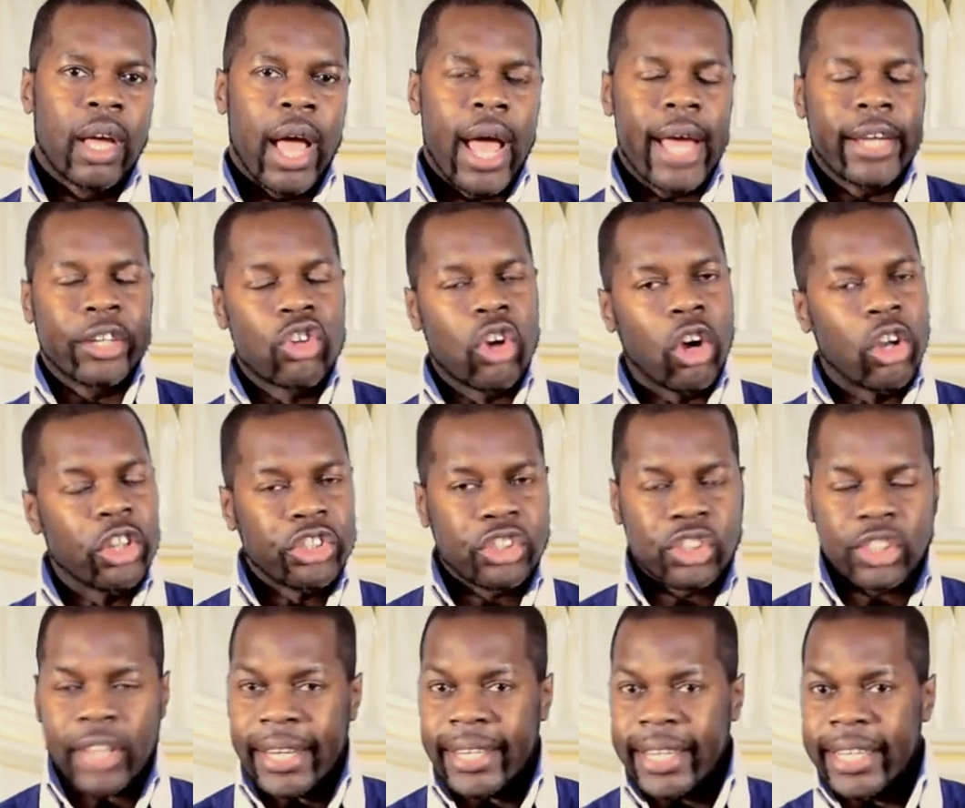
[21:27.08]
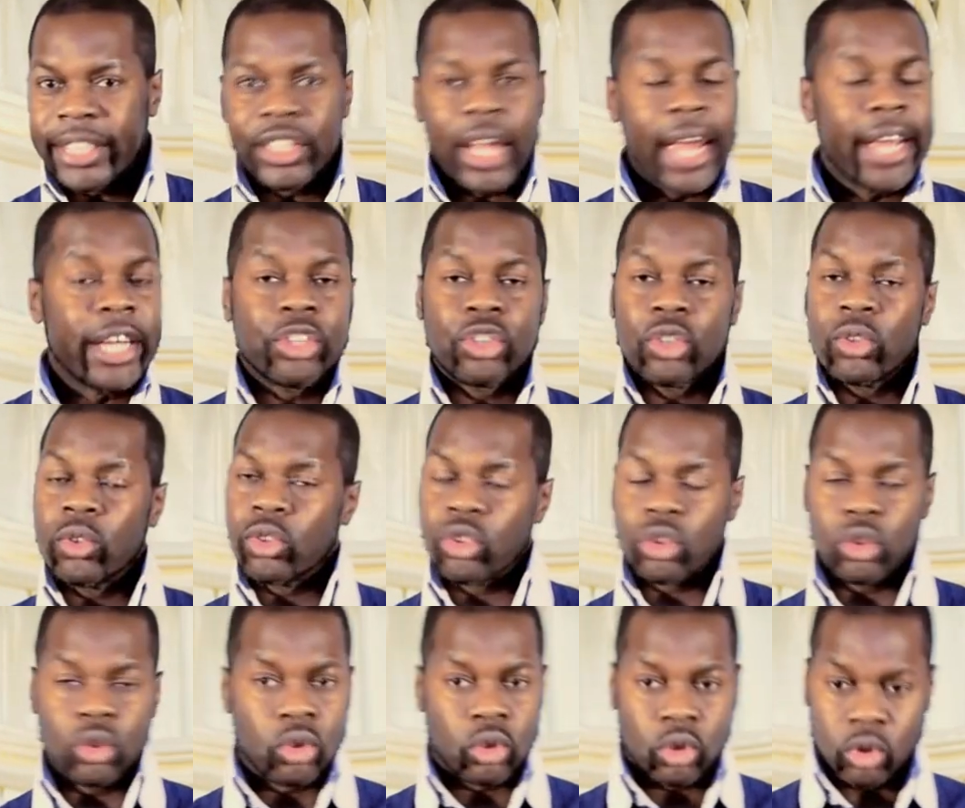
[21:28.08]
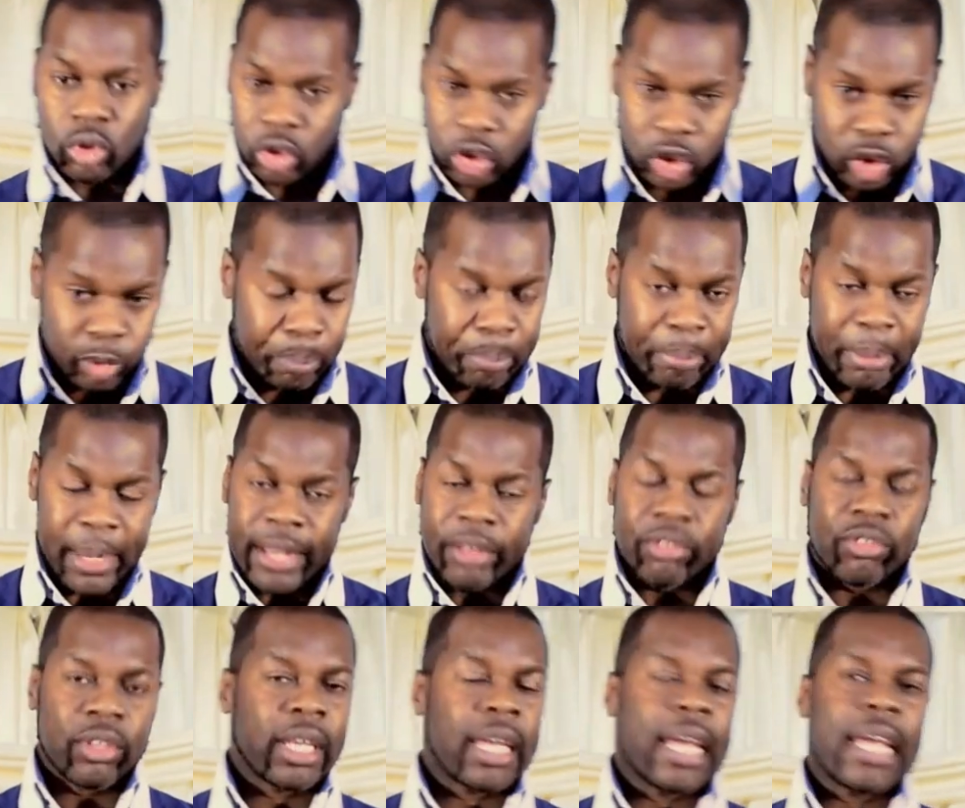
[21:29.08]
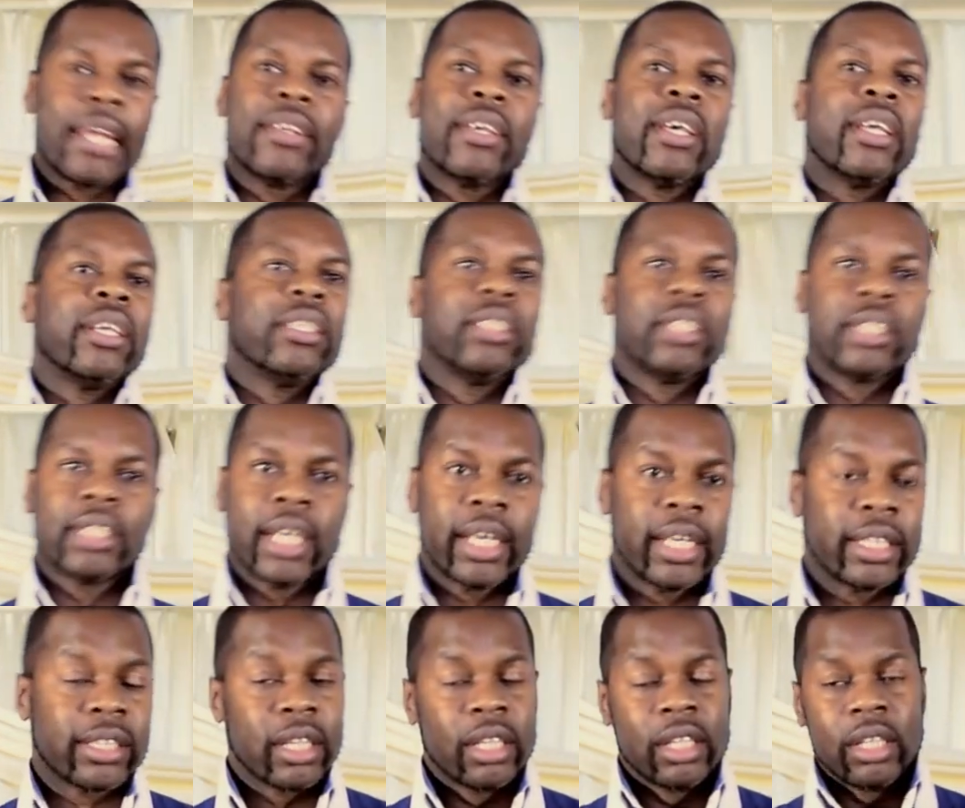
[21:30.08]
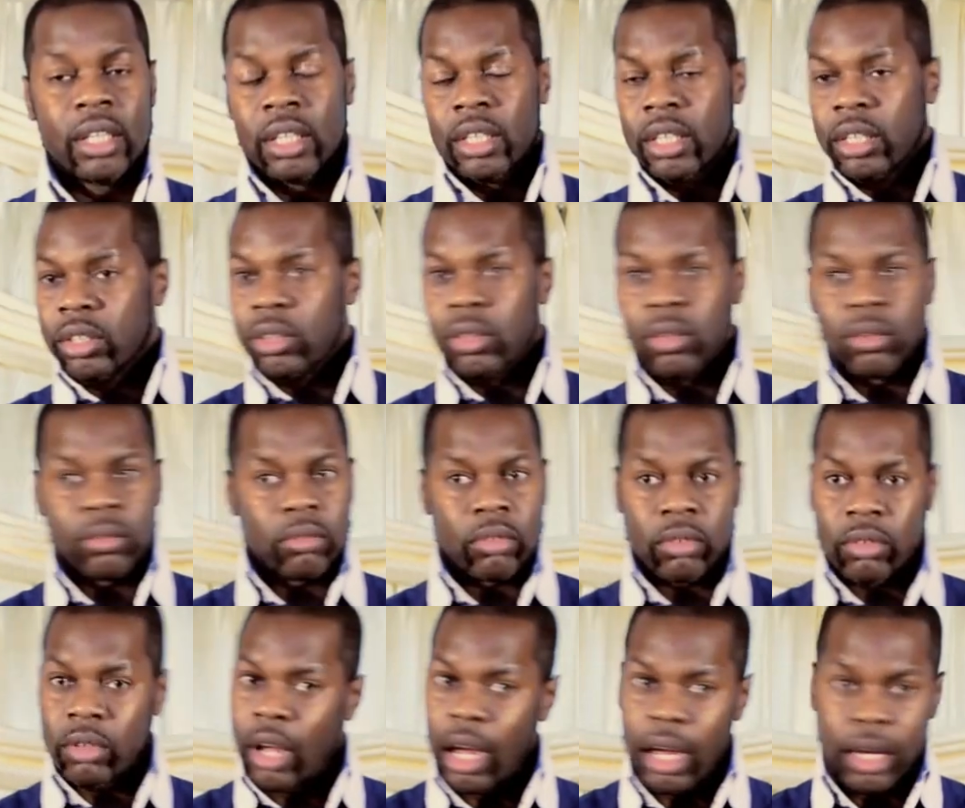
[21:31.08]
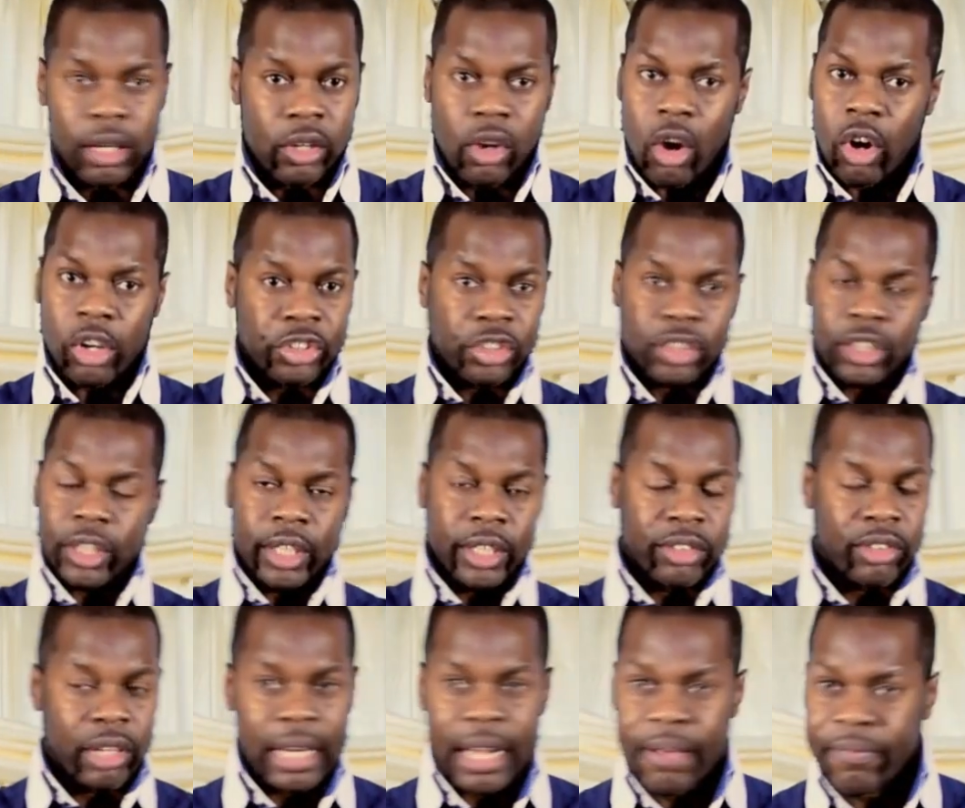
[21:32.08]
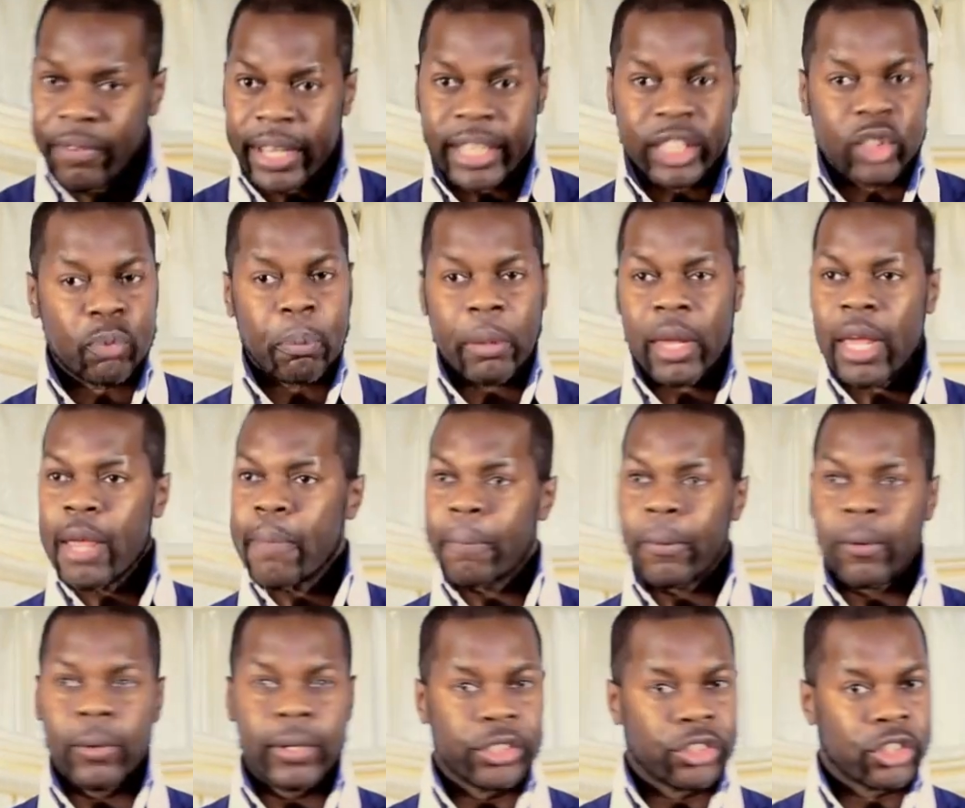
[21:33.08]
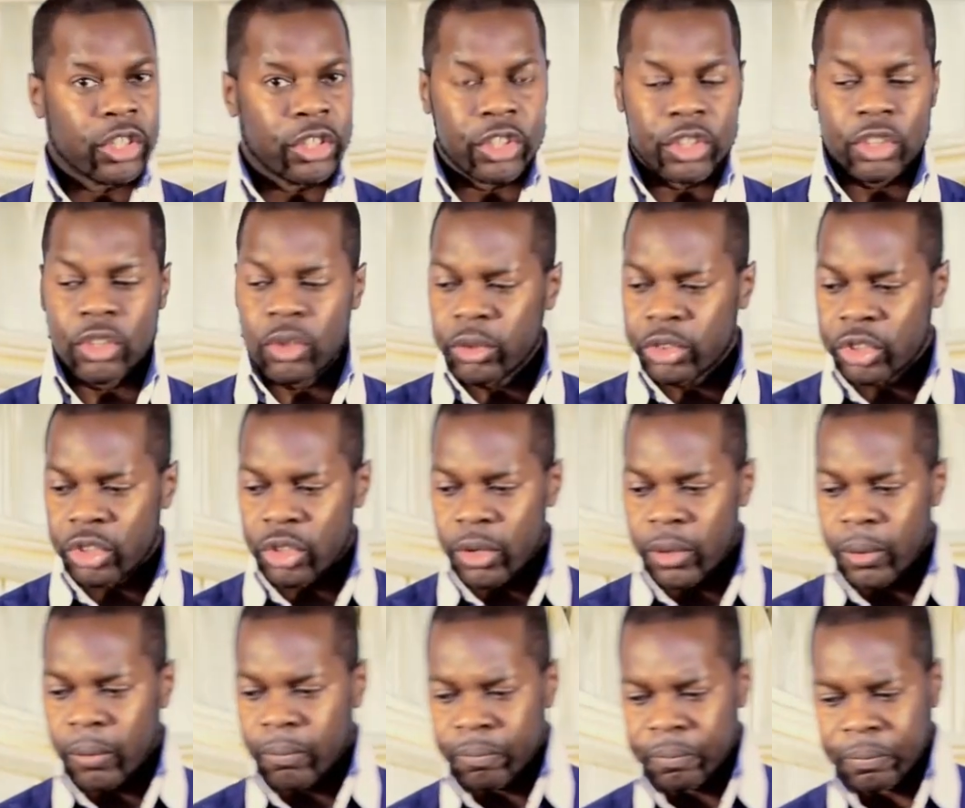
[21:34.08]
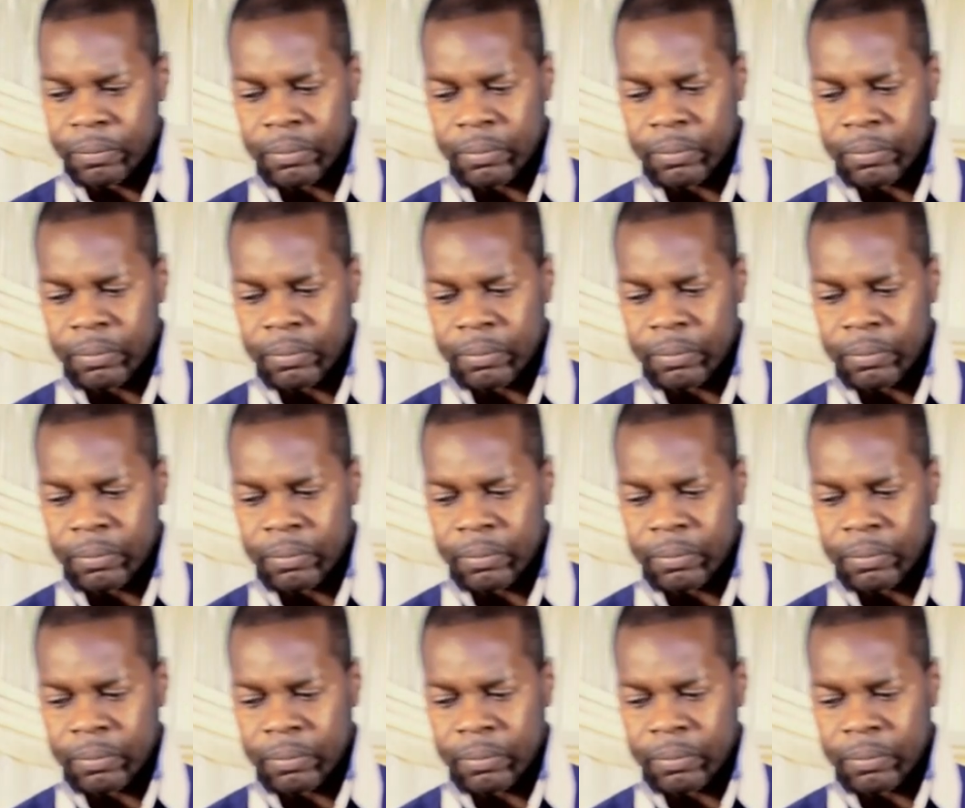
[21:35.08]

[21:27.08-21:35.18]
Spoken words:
And God sent his angel to speak to Gideon and says, look, God's going to deliver his people, he's going to use you.